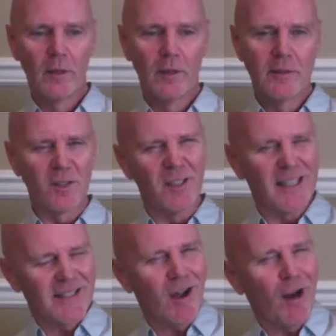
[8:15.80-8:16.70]
So
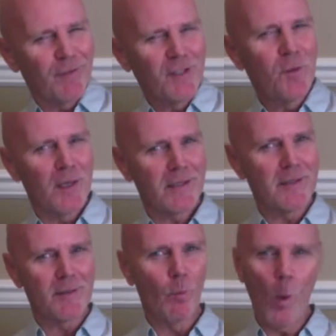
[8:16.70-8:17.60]
it's kind of 2
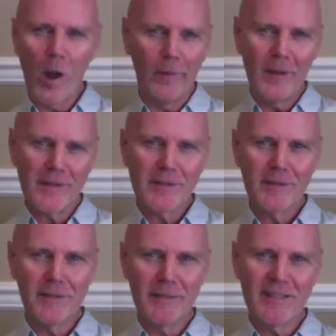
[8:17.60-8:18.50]
essays in one. That's
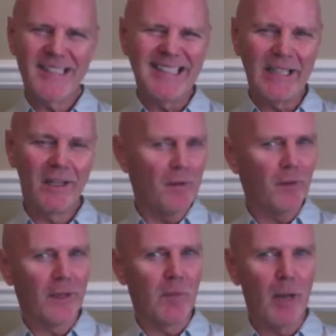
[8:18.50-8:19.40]
the sneaky
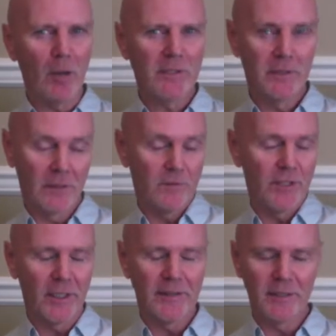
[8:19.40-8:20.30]
thing about it, and I've
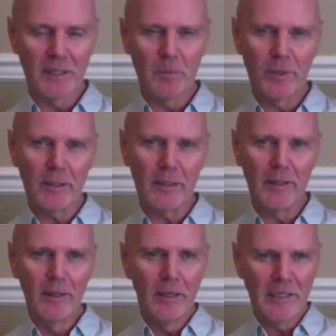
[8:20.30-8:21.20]
done it deliberately.
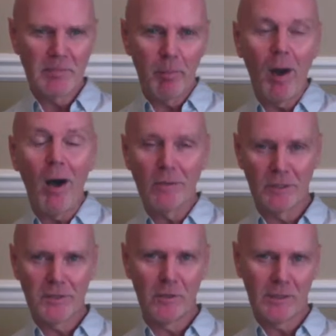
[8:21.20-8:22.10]
It's part
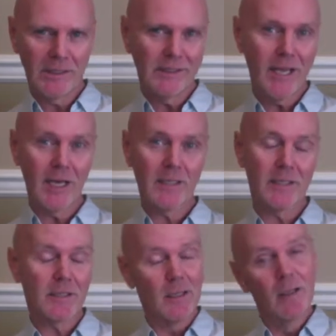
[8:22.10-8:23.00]
rhetorical
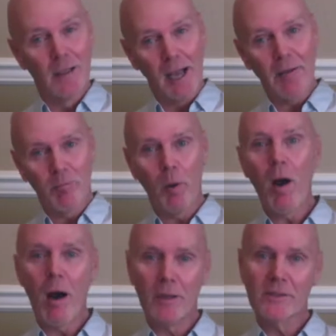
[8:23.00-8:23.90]
analysis and
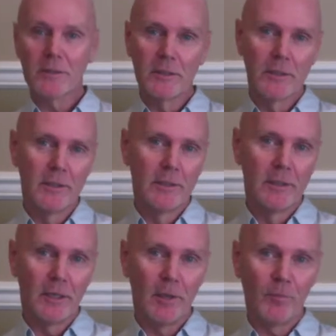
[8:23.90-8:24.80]
part
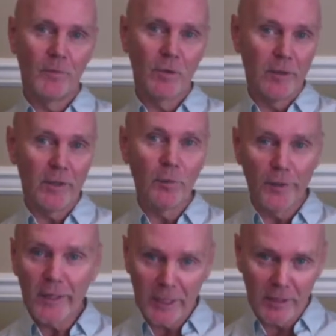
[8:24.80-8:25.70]
critical
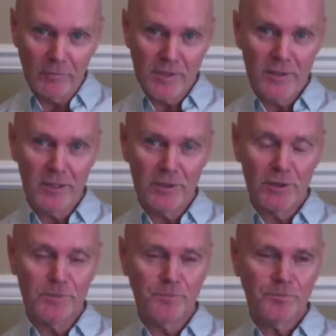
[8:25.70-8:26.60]
thinking and research.